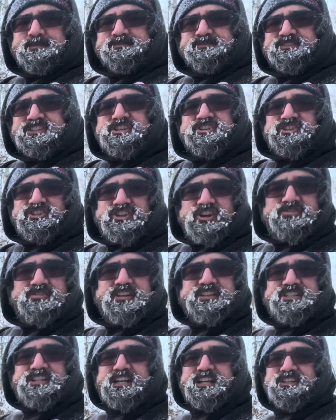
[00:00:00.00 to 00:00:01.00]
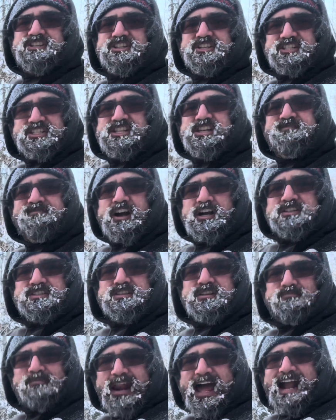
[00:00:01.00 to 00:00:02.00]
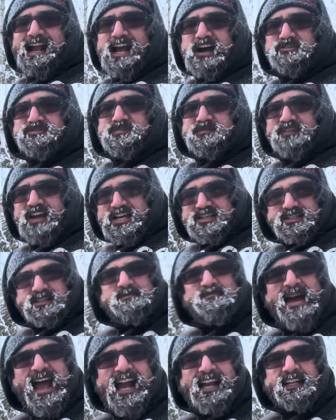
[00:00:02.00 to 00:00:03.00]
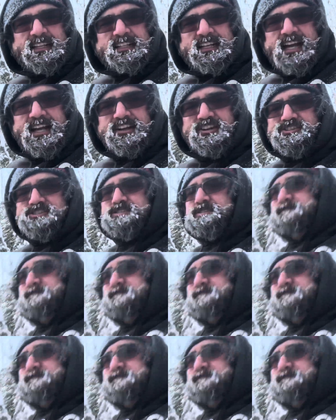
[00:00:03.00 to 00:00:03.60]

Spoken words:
discouraging to jivax, the black houseflies, the maggot layers.